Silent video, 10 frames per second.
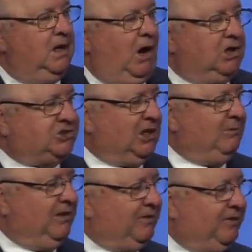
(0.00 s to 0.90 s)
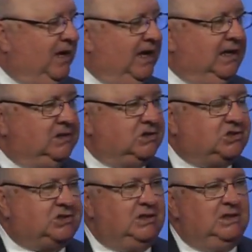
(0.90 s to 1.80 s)
are some of the
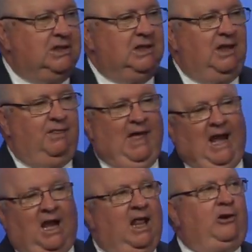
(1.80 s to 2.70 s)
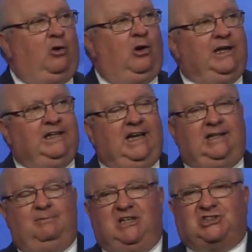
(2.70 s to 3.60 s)
things that literally need
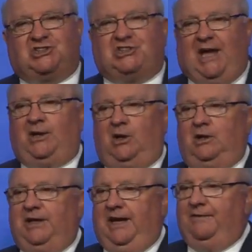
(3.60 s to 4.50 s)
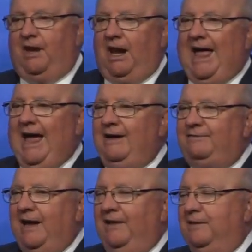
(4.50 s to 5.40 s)
to be settled in the
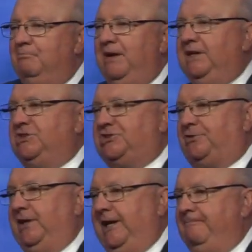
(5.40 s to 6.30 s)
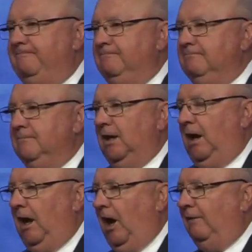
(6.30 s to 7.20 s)
life and the ministry
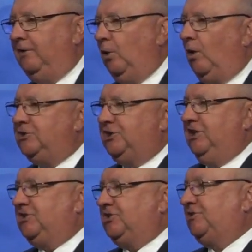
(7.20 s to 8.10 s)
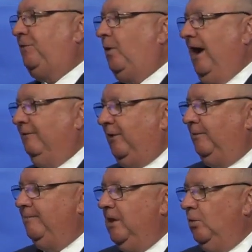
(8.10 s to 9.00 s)
uh, of the Lord Jesus
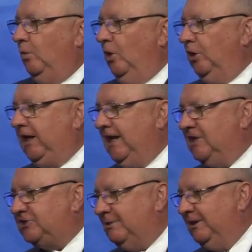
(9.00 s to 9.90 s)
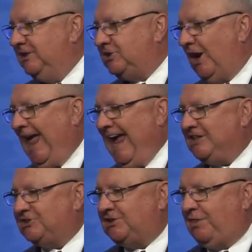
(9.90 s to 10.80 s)
forever. We're looking at some of these
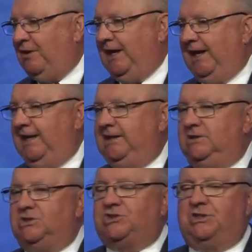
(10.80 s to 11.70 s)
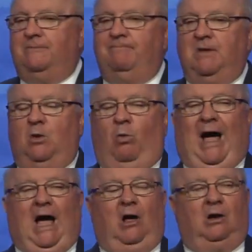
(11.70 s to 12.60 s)
last things
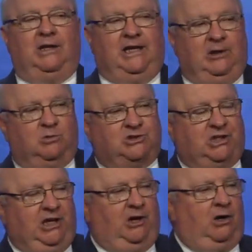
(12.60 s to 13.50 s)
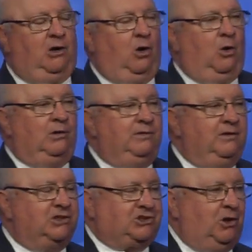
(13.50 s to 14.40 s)
while he was here on
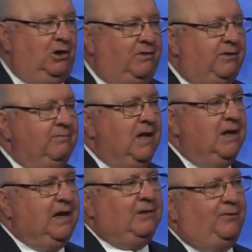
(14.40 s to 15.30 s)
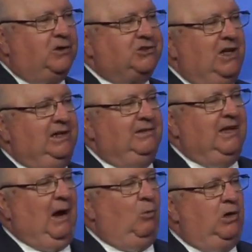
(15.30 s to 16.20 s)
this earth. Now, the first thing
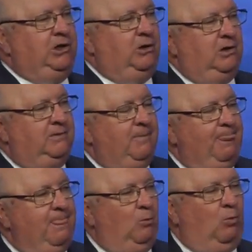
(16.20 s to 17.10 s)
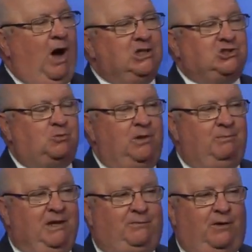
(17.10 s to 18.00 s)
that I want you to watch with
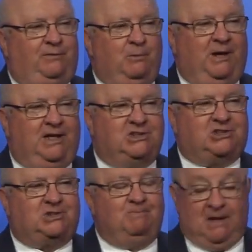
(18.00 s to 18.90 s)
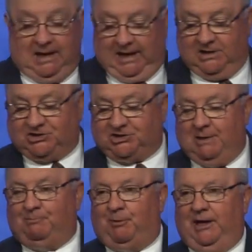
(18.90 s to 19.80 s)
me for a few minutes is
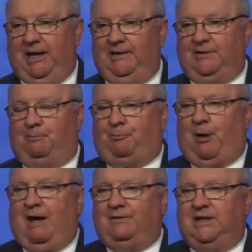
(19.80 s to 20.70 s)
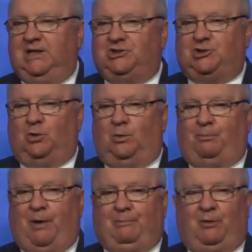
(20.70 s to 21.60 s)
simply the providential
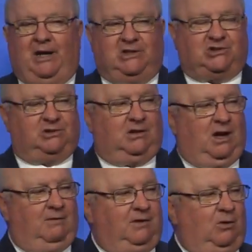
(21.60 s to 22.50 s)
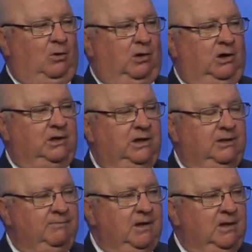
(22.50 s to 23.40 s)
preparation of the Lord
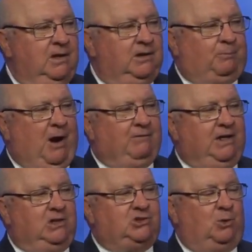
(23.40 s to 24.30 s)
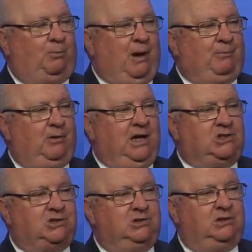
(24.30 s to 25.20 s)
the providential
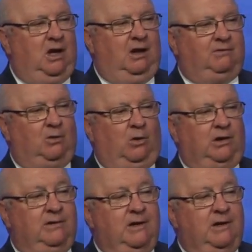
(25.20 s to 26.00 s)
preparation of the Lord.